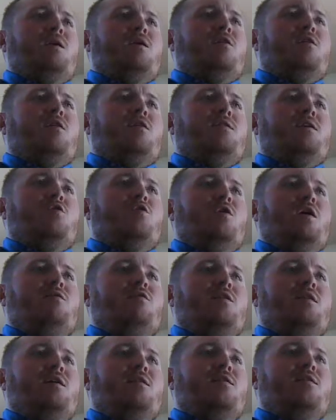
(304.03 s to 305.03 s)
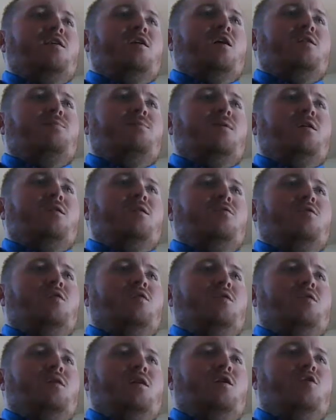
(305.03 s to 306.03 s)
Medical Center of Legacy Hospitals
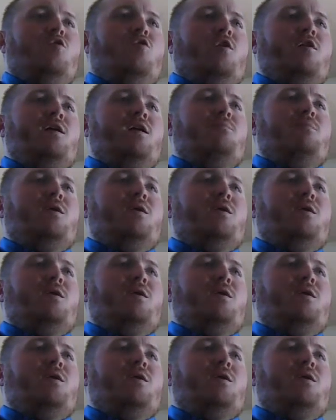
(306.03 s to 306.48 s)
in Oregon